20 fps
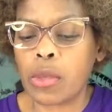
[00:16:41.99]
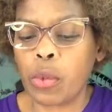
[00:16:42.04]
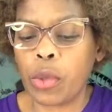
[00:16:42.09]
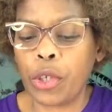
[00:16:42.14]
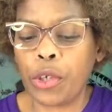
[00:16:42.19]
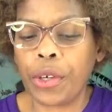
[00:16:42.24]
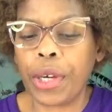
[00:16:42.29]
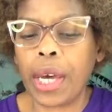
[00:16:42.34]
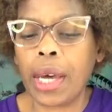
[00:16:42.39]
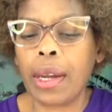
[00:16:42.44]
When
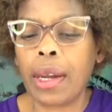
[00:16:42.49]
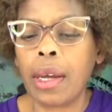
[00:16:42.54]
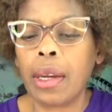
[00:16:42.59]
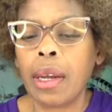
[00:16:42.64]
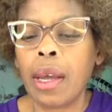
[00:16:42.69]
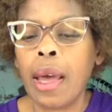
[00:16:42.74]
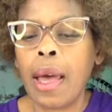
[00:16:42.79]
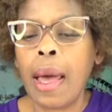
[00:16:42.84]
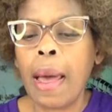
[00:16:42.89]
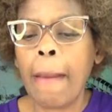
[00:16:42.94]
you get it,
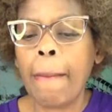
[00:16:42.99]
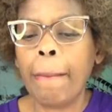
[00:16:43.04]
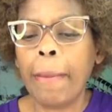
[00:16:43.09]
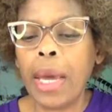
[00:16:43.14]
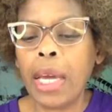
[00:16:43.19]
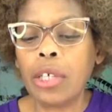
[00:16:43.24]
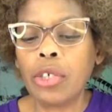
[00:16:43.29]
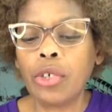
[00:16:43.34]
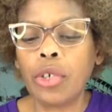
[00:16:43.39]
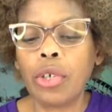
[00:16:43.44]

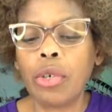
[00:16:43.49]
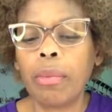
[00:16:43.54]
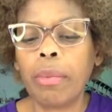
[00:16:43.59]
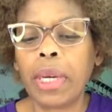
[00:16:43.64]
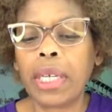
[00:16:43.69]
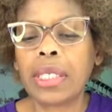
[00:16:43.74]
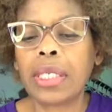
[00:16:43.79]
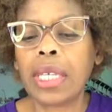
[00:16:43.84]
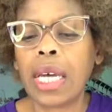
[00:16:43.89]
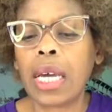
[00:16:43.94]
make sure you
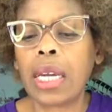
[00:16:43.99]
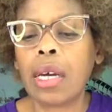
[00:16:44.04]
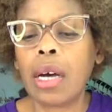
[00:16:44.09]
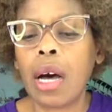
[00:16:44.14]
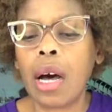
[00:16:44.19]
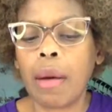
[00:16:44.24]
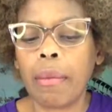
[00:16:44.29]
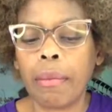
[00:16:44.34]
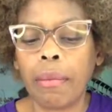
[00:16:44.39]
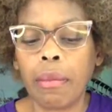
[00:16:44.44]
mix that
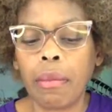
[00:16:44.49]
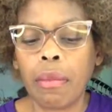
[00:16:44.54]
up.